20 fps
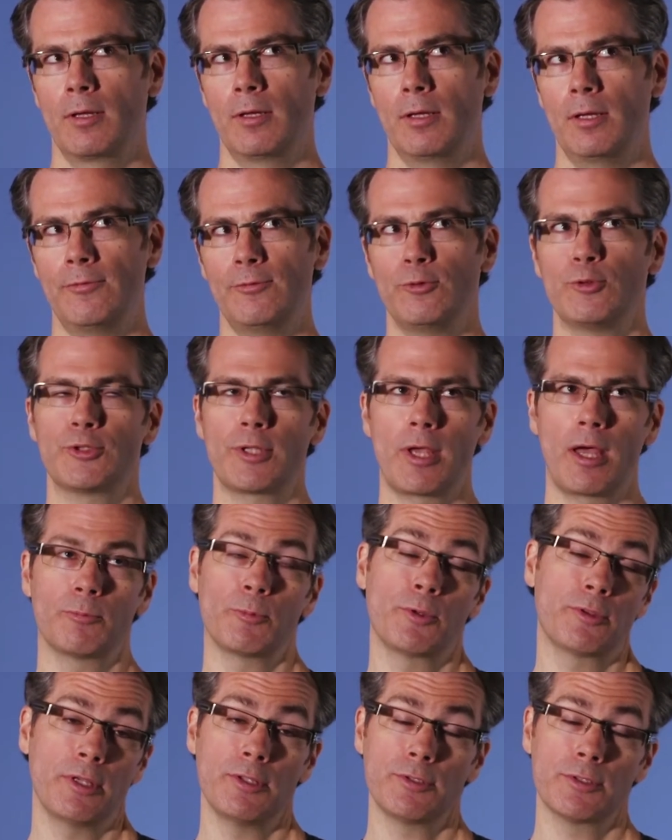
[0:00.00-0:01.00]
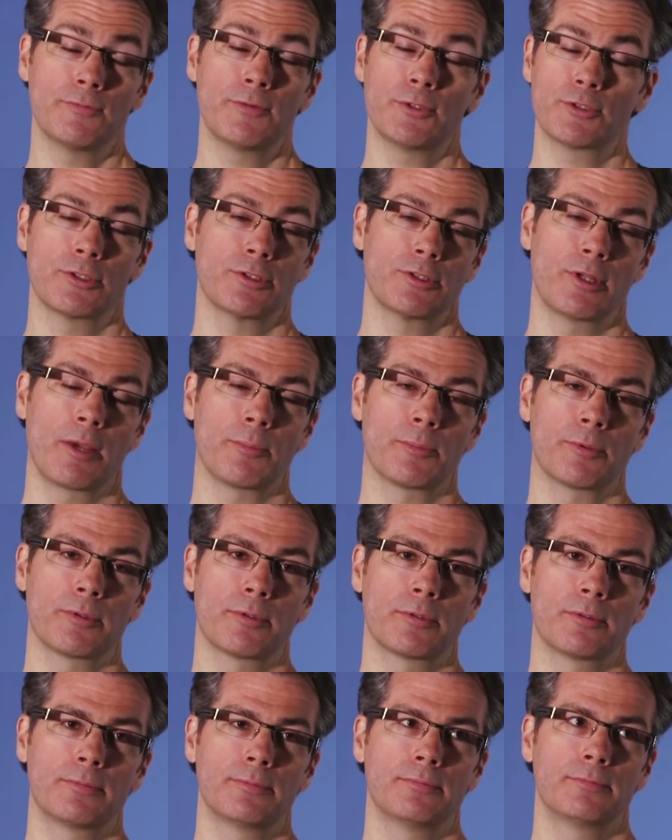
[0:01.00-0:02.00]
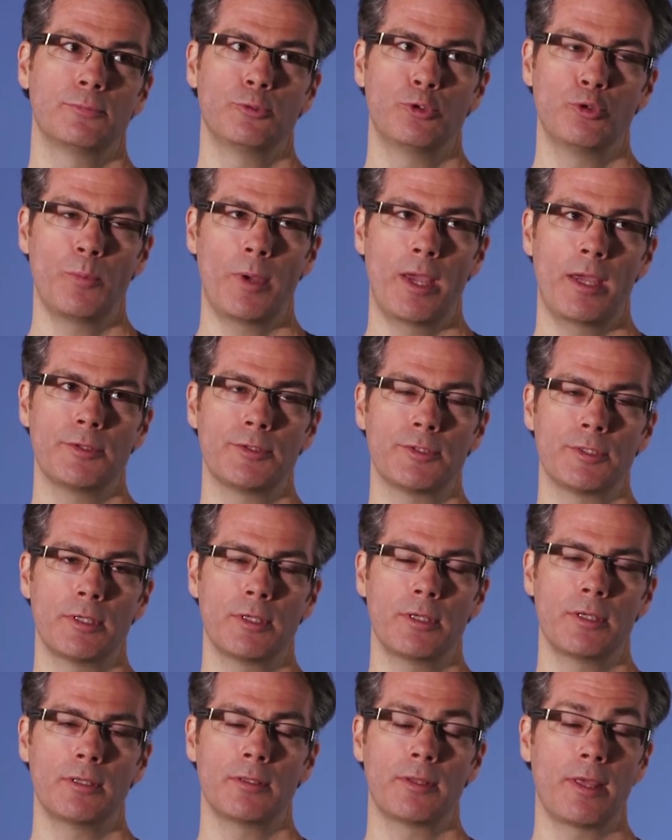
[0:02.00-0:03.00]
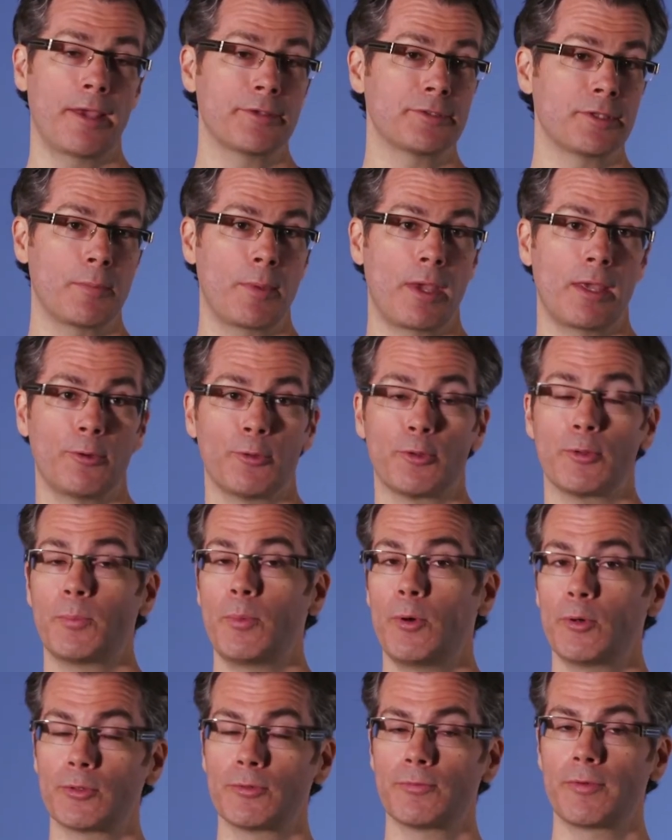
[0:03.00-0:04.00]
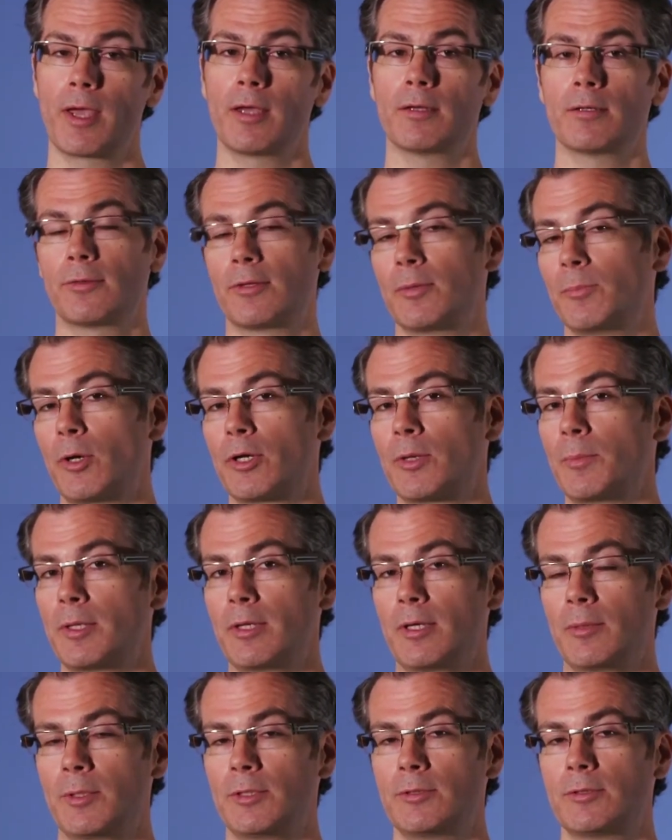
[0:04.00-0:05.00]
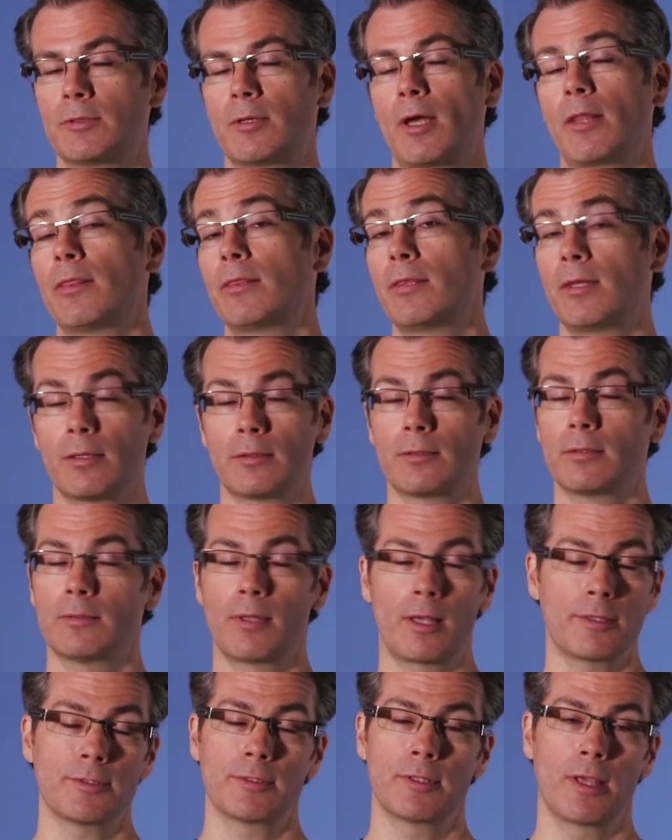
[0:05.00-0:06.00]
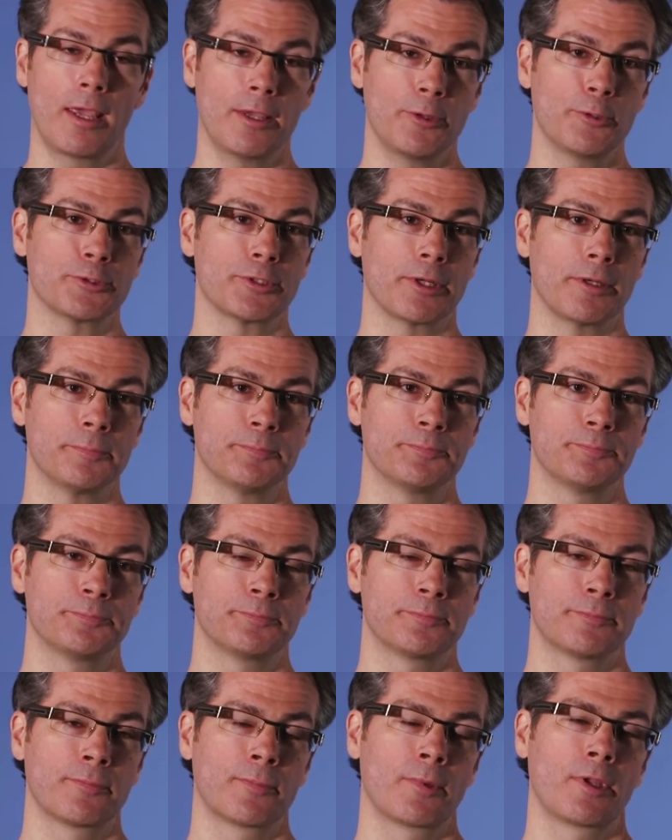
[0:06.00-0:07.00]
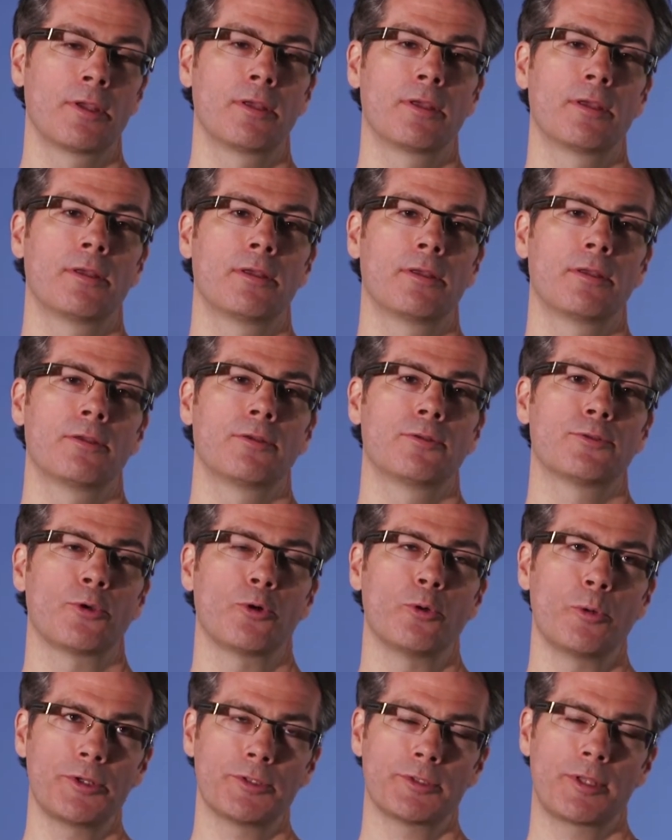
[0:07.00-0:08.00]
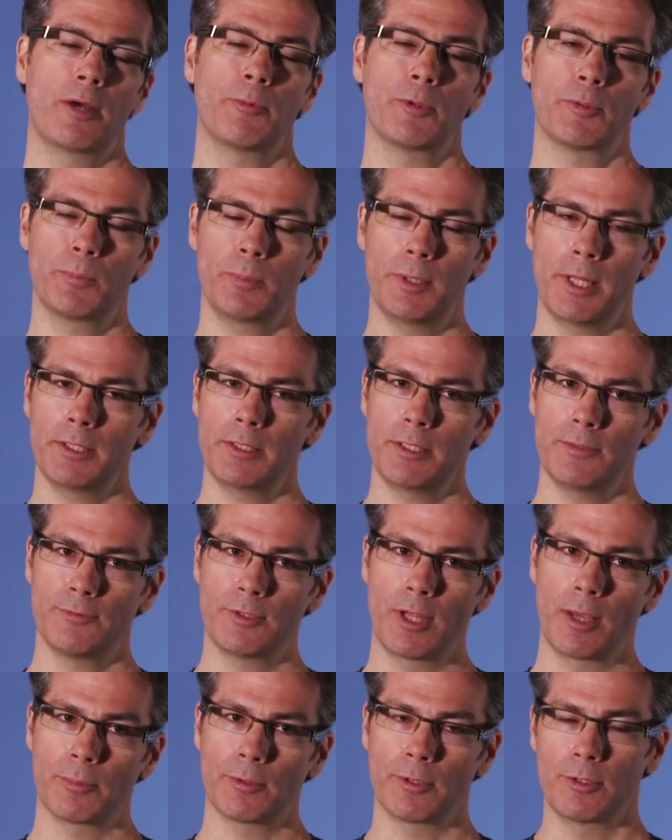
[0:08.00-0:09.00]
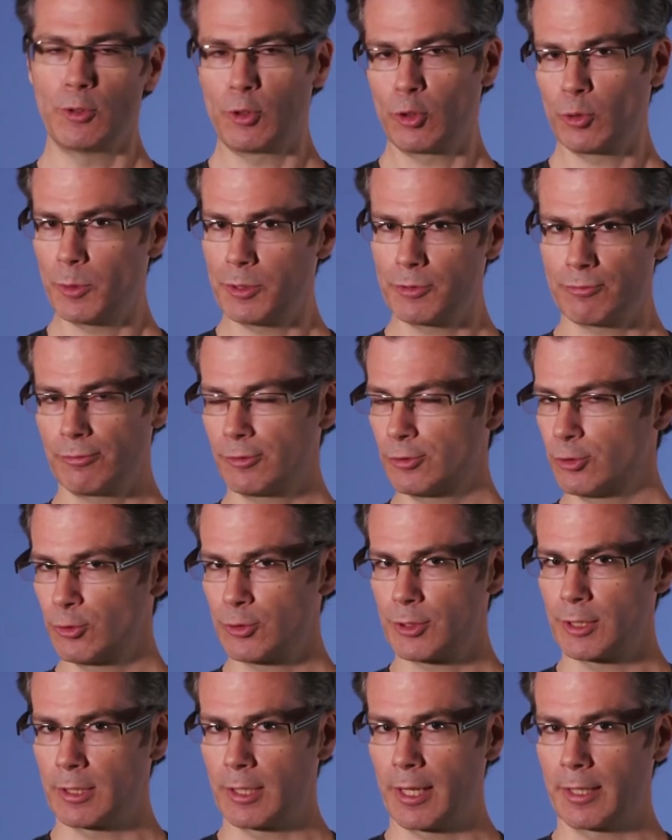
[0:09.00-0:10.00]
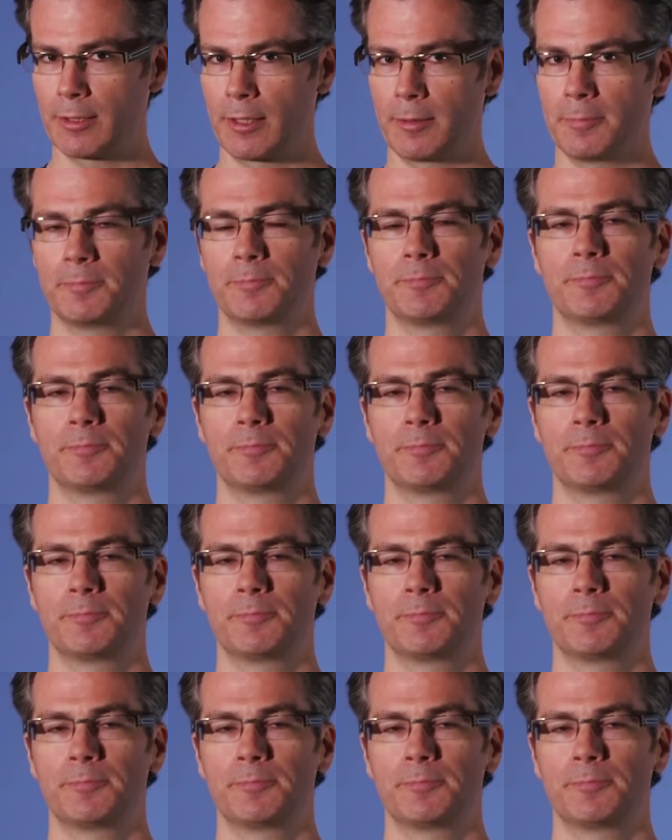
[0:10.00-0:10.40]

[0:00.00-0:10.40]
If you start with insufficient depth, you may see the SMA or the portal vein at the bottom of the image and think that that's the aorta. So always start with plenty of depth, and you can always reduce it later.